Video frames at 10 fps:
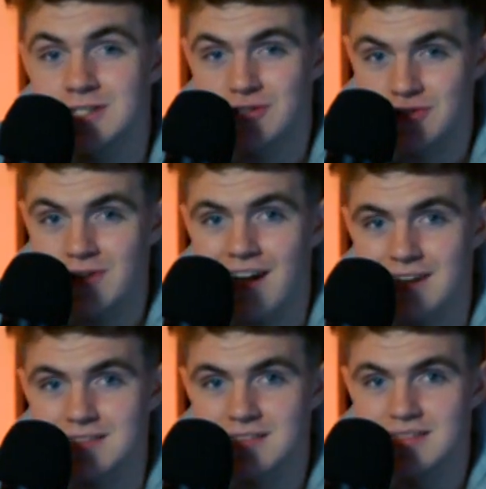
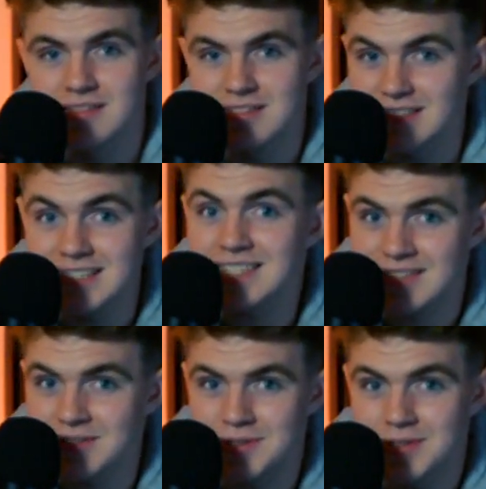instructs.
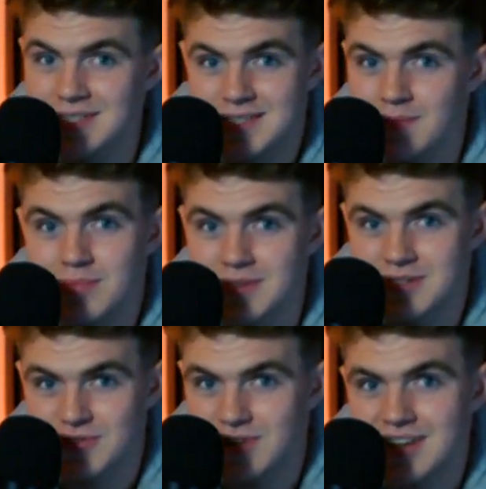Listen to the simple
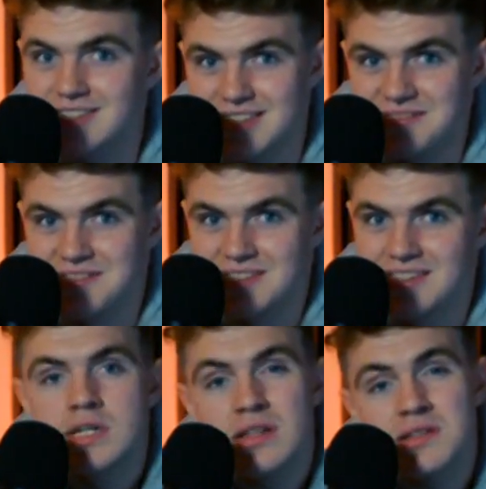instructions.
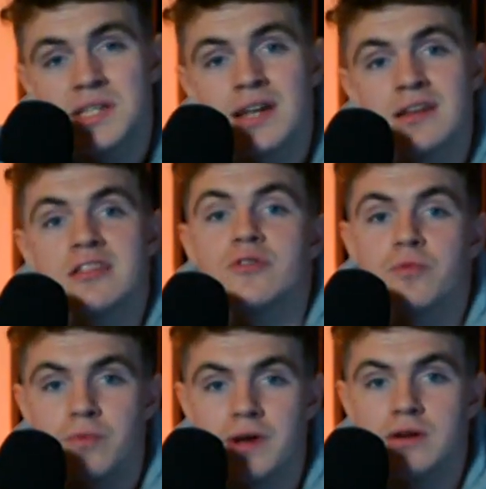Now let's get into the
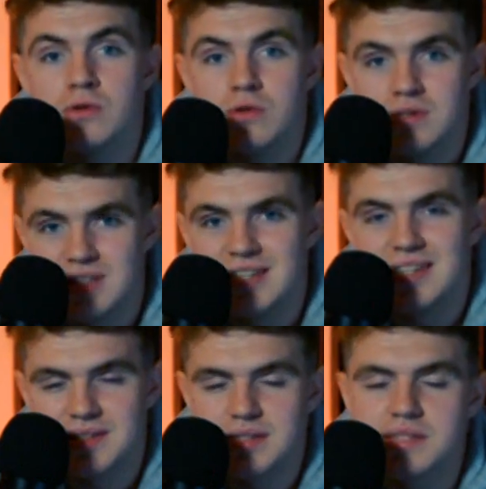real
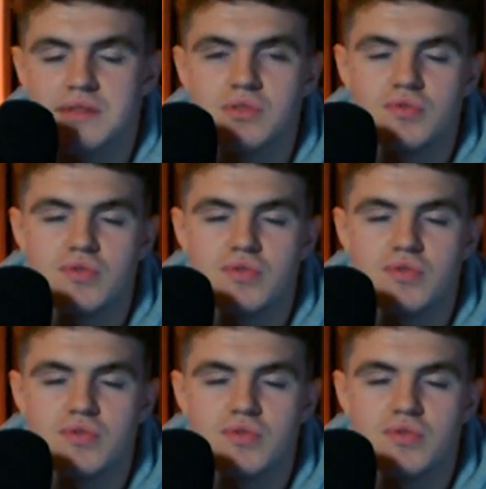statistics of this